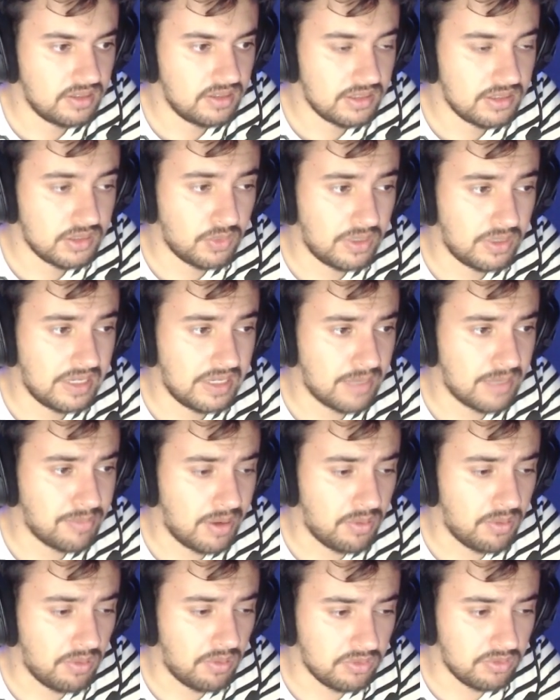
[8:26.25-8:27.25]
29
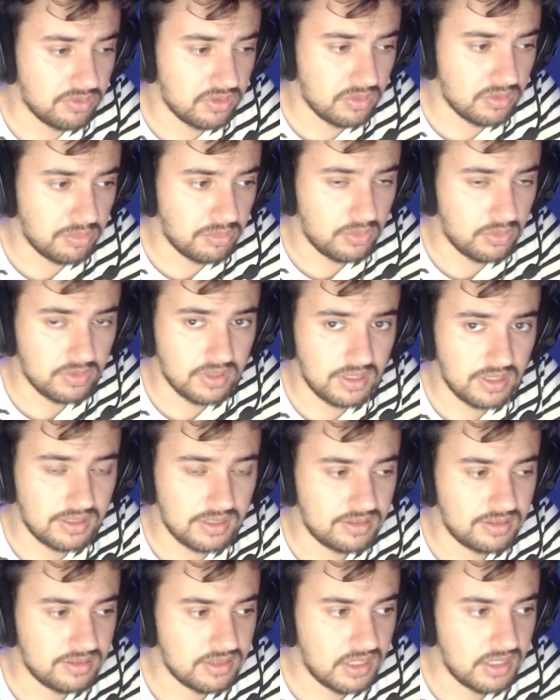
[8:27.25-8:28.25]
power onto the board, that
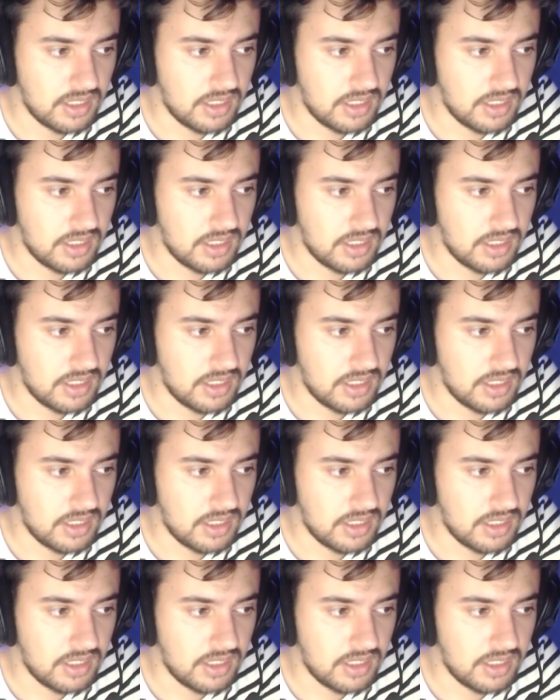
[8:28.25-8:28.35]
is.